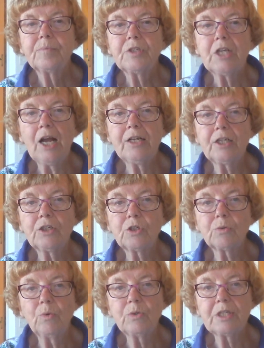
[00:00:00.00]
Turning
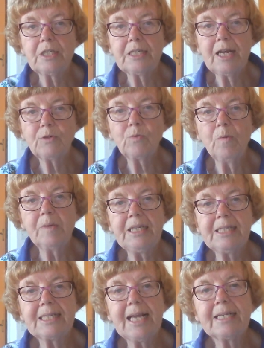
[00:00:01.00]
towards the dead woman,
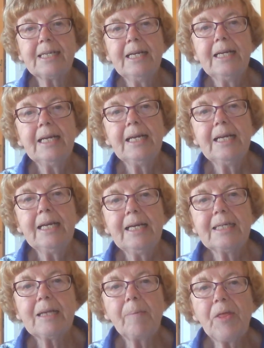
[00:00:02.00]
he said,
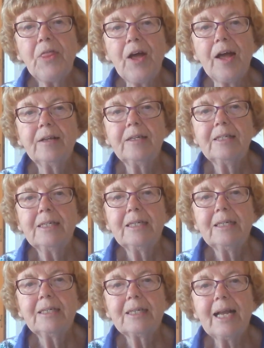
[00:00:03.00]
"Tabitha,
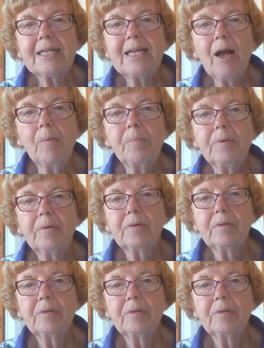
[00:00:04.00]
get up."